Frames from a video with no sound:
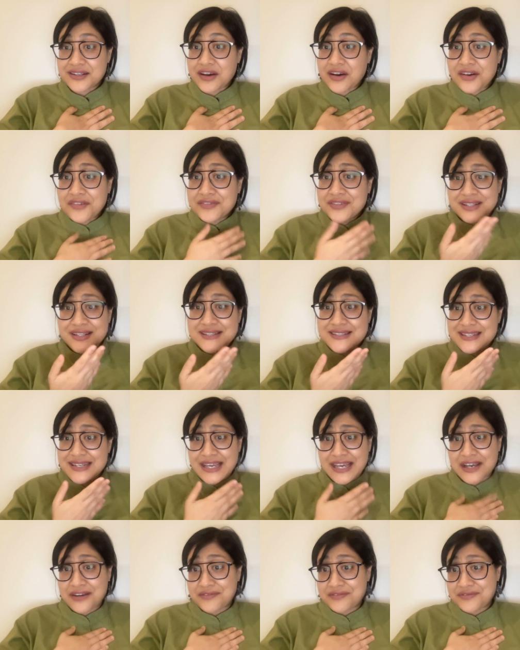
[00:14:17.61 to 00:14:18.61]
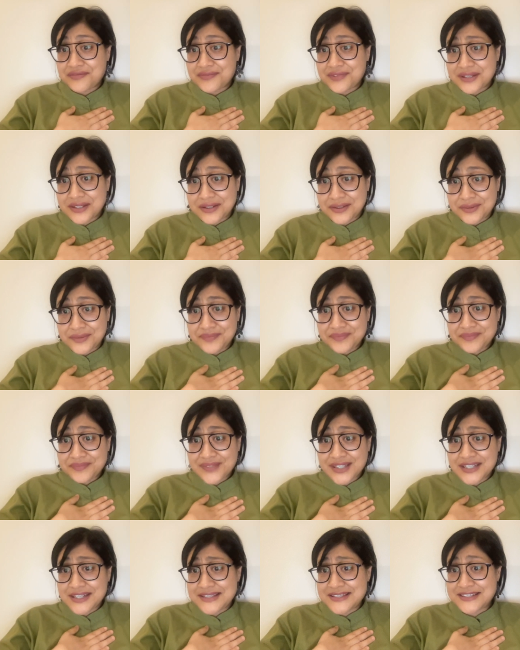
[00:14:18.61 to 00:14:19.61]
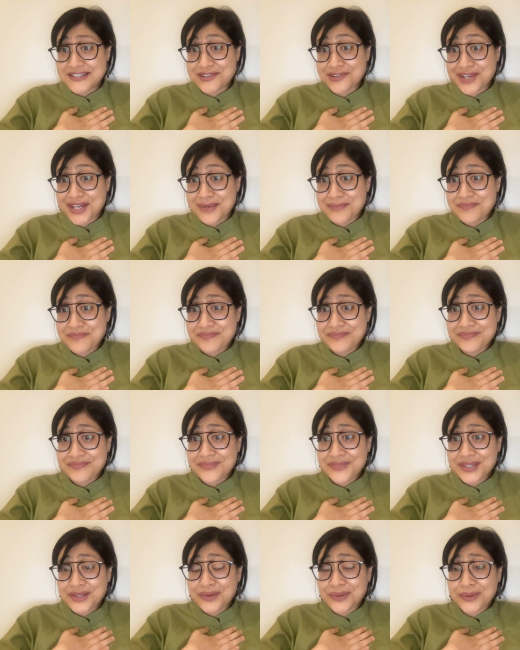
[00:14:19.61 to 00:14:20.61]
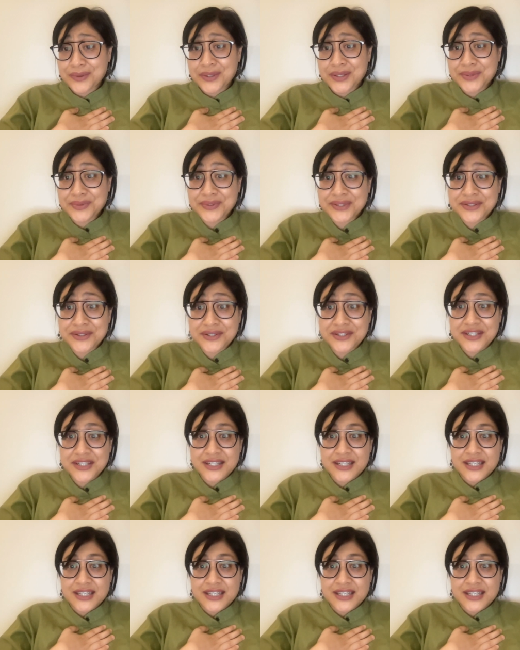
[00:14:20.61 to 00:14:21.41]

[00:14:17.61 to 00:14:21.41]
often doesn't have you know an Instagram or a Twitter